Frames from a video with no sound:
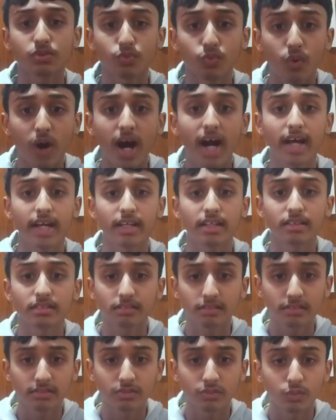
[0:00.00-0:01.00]
why,
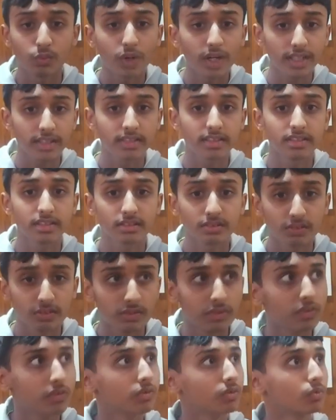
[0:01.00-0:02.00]

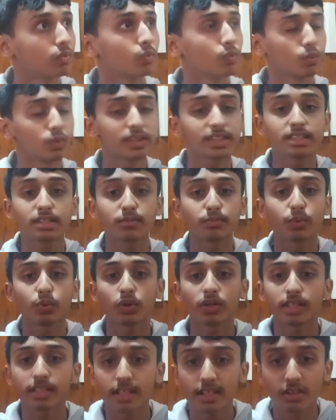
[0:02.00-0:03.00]
what's the
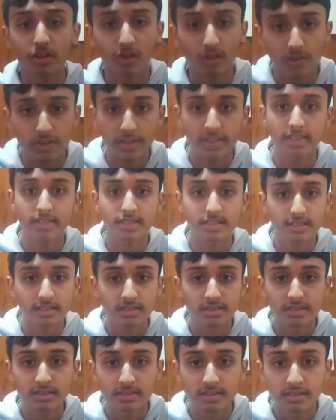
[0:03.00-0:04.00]
point in all this.
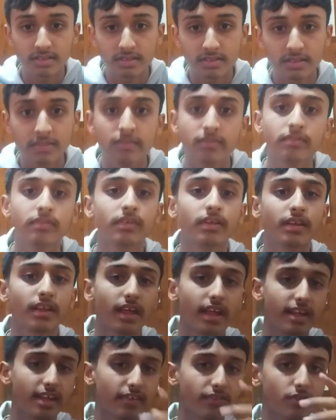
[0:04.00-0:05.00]

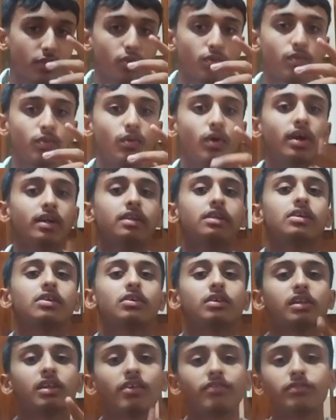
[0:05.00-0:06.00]
And if you want
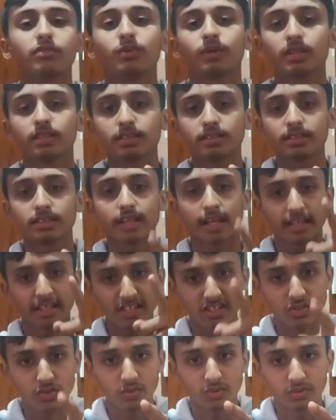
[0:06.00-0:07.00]
your loved ones and
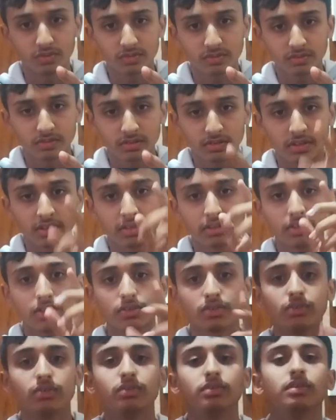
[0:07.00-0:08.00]
you
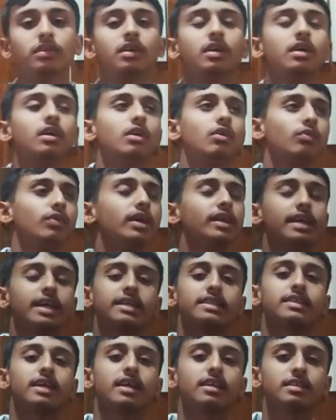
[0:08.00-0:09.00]
to
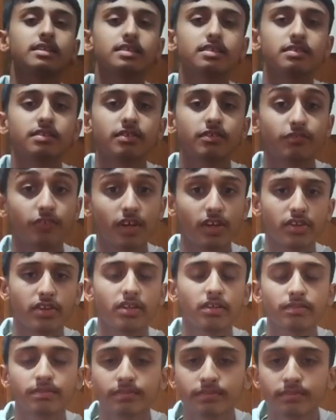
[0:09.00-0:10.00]
realize that further,